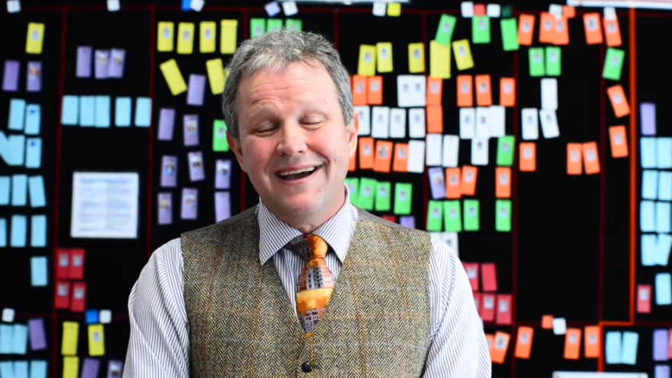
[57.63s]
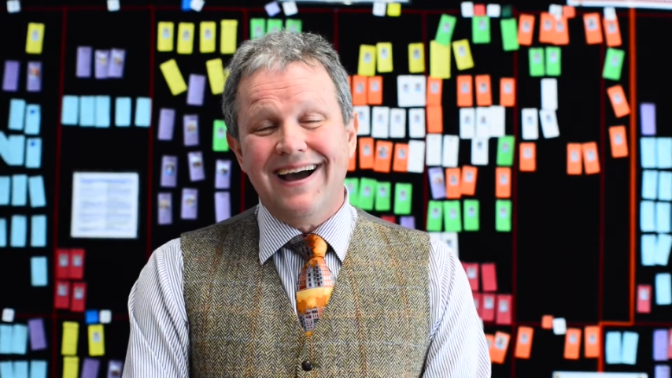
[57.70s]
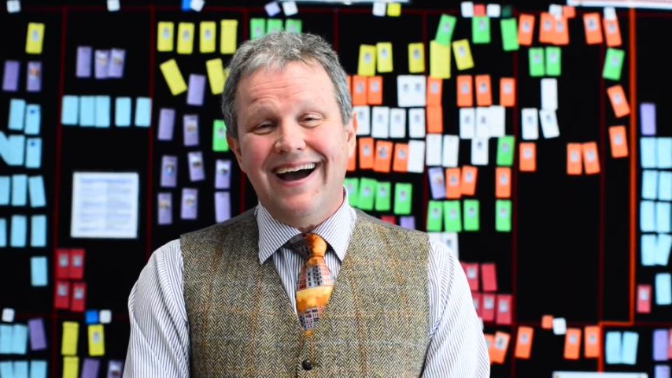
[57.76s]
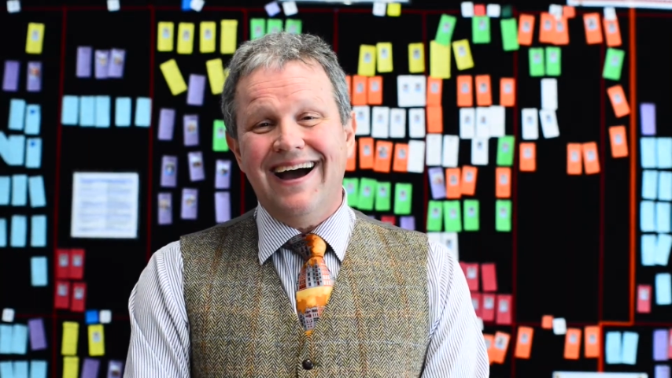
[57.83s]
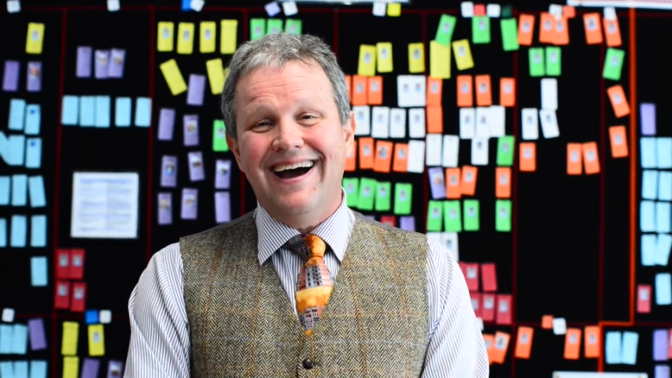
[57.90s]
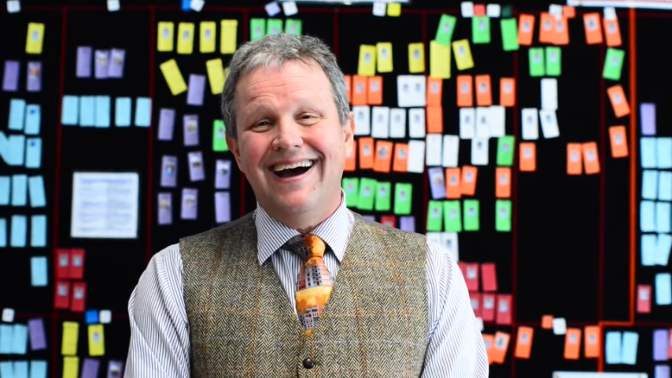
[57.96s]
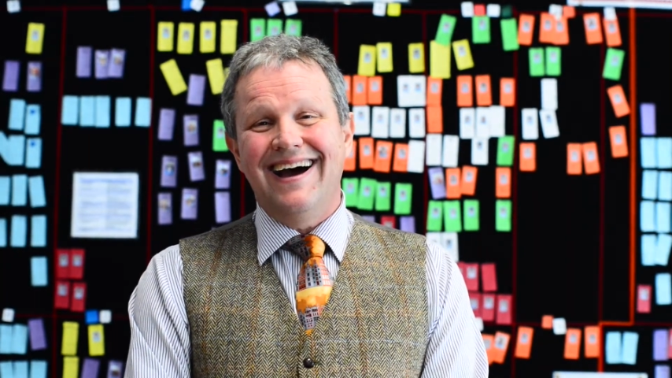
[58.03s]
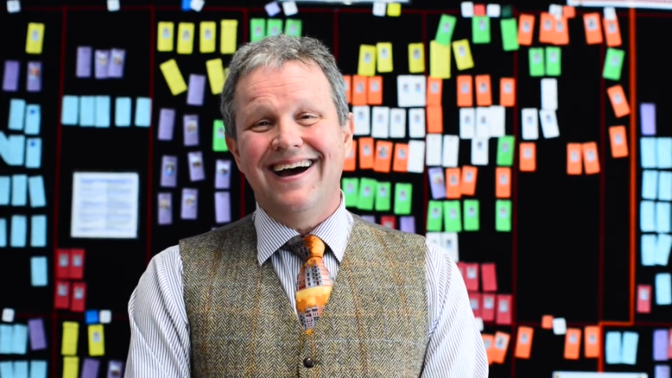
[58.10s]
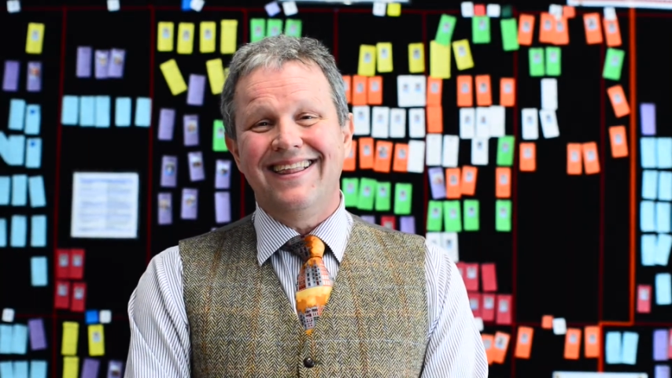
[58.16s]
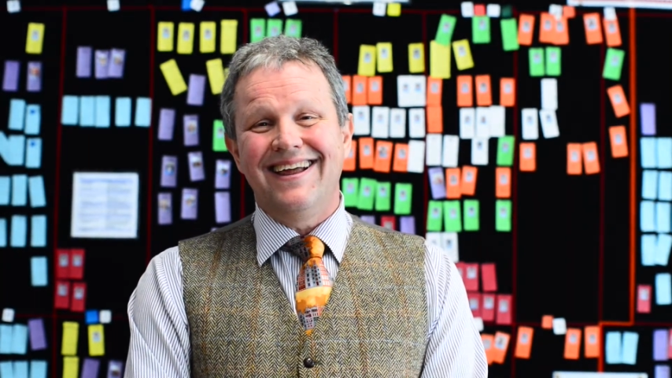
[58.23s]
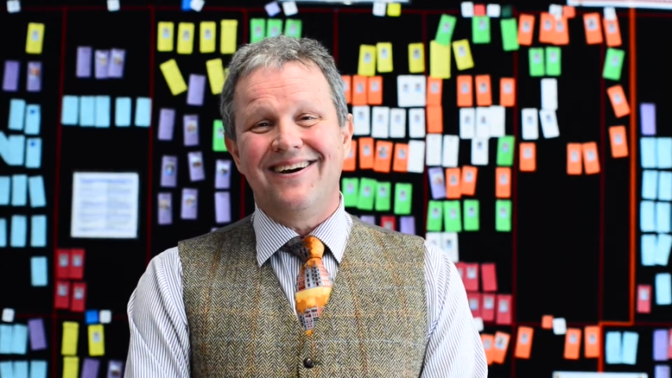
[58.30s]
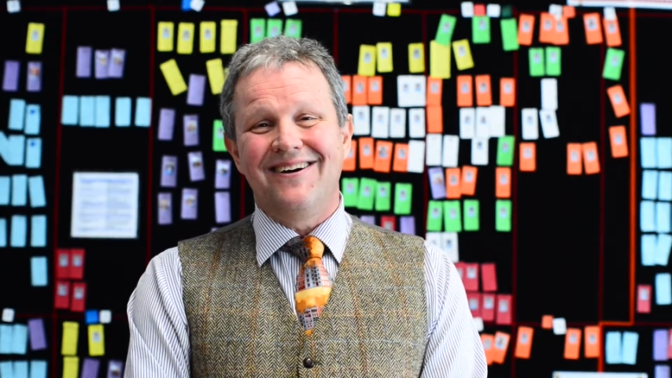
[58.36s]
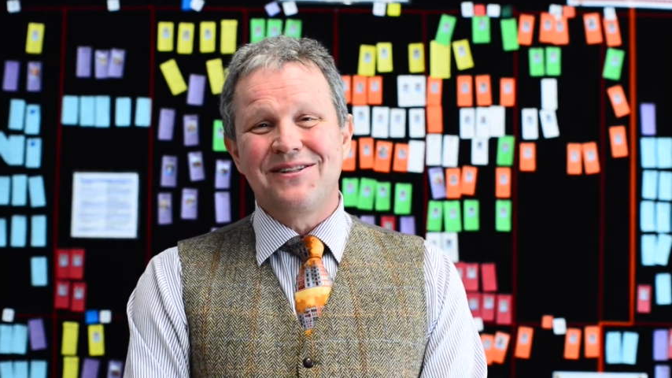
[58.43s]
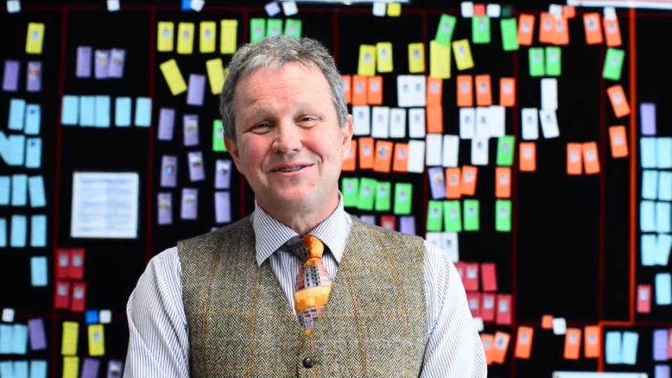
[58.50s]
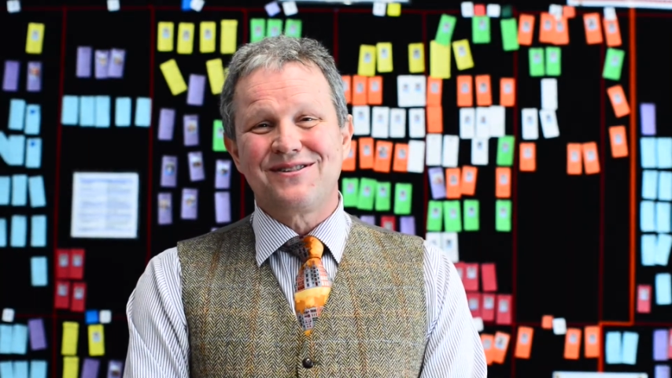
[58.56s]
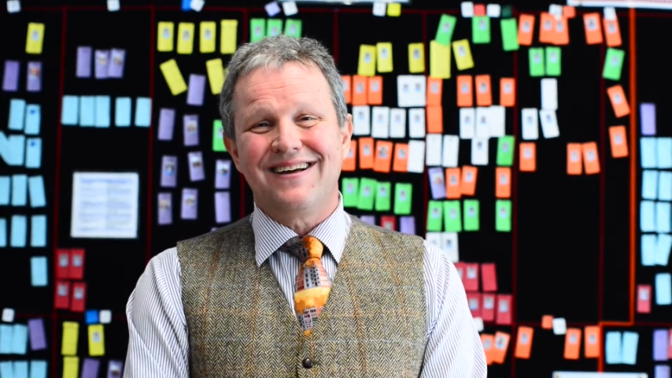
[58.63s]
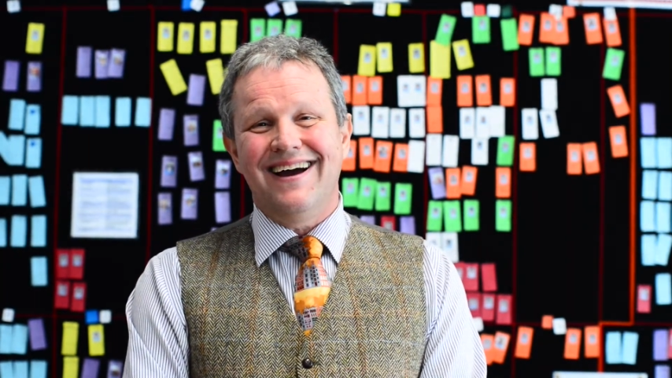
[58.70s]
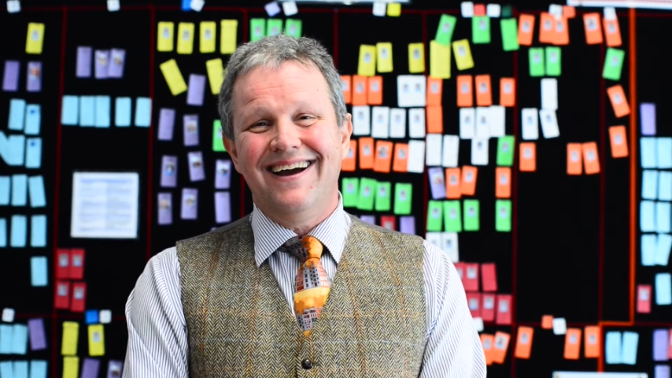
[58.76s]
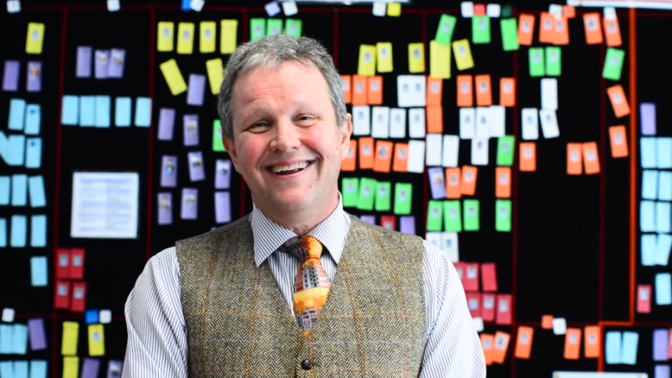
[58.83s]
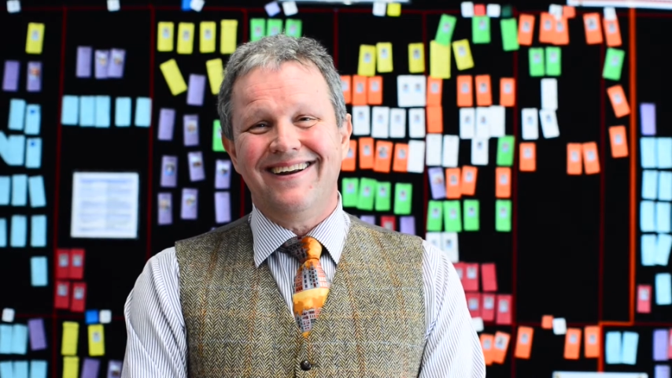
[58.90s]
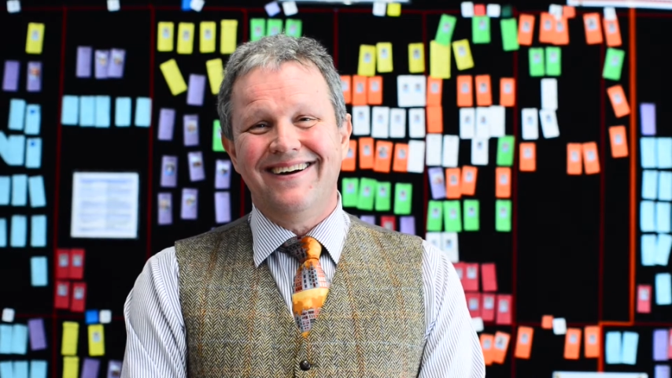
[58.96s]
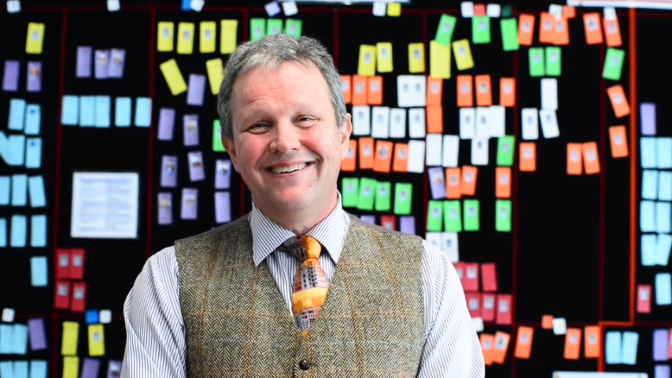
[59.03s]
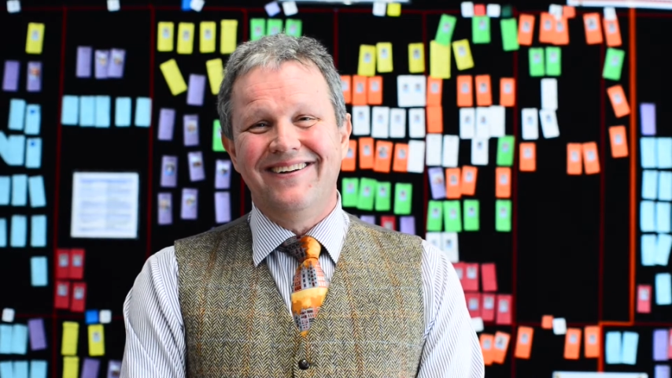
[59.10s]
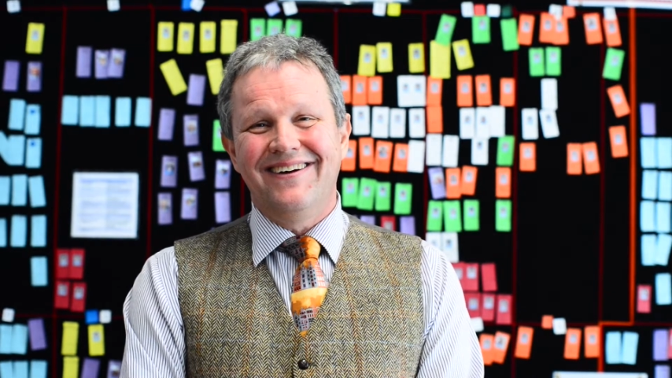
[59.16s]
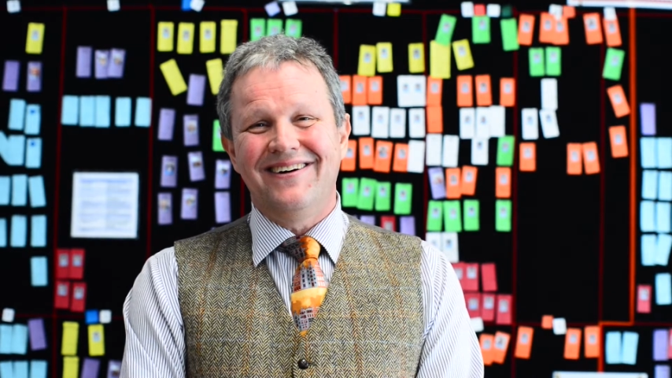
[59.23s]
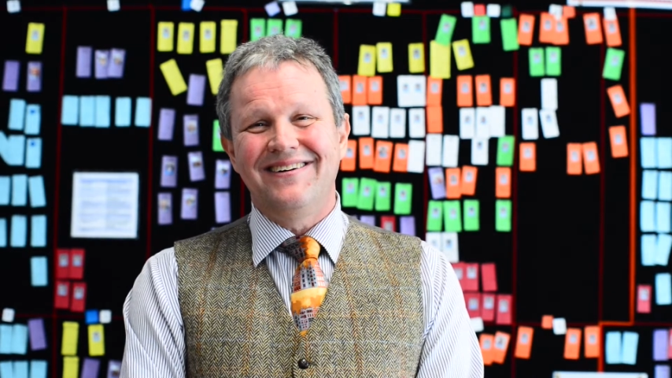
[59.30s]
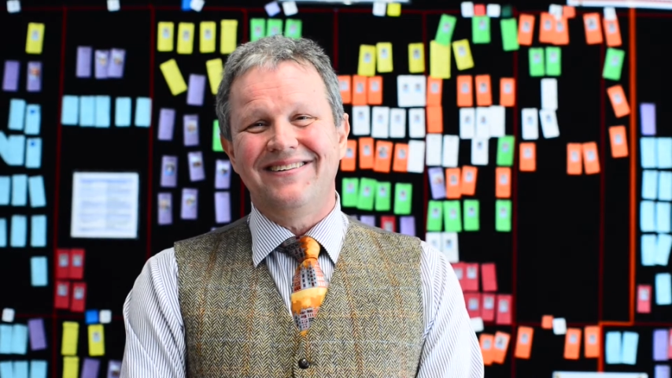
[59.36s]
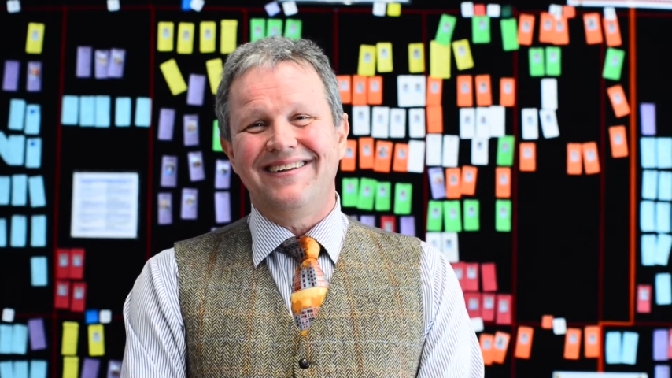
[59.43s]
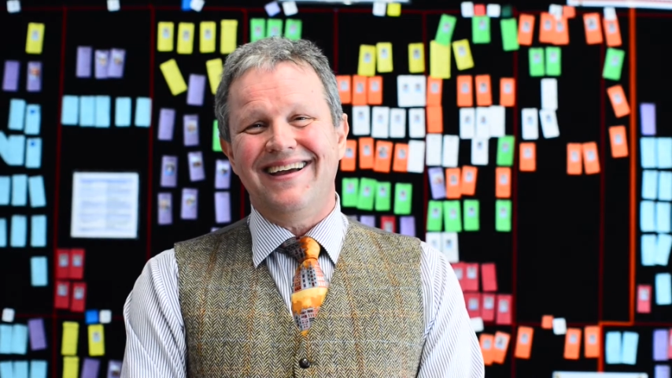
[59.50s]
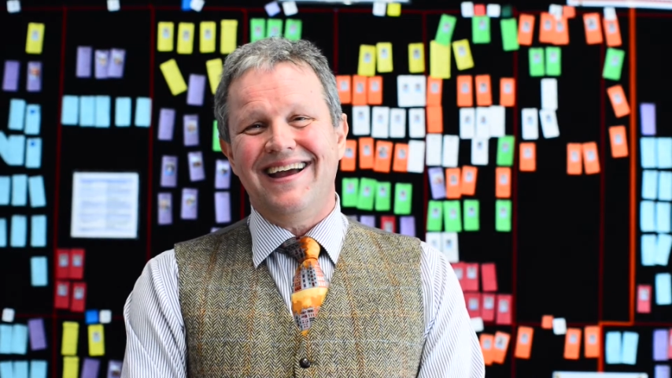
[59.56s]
They're on sale